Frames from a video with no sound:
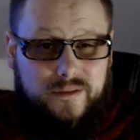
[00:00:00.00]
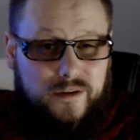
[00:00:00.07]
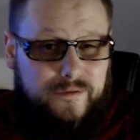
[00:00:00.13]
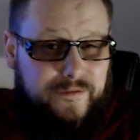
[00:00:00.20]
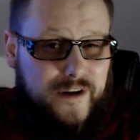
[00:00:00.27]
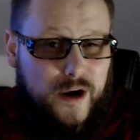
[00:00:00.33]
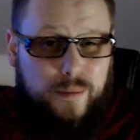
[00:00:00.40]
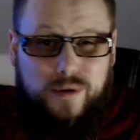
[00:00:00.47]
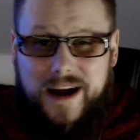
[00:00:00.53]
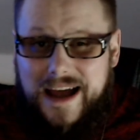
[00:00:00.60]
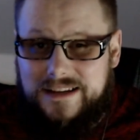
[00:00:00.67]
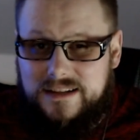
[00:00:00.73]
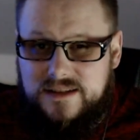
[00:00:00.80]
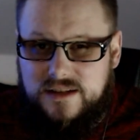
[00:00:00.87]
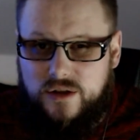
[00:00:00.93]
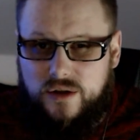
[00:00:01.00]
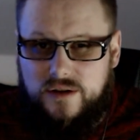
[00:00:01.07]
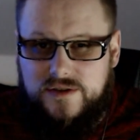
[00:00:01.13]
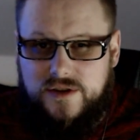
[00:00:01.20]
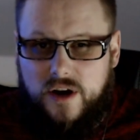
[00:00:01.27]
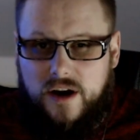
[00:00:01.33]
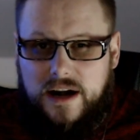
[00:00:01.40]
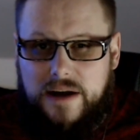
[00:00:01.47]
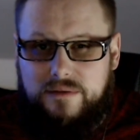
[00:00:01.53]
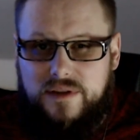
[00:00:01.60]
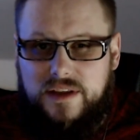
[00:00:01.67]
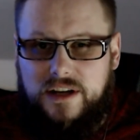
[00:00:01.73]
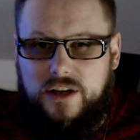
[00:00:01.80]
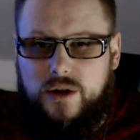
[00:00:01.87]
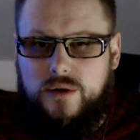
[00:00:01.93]
fair practice laws are and
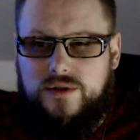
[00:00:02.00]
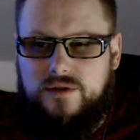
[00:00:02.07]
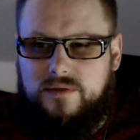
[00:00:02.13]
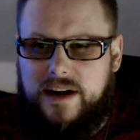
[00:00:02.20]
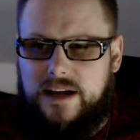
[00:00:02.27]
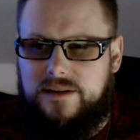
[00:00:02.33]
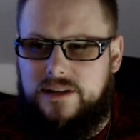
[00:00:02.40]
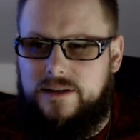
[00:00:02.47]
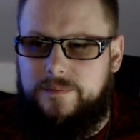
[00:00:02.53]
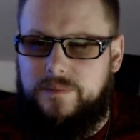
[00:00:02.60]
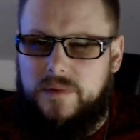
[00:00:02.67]
everything that goes around it.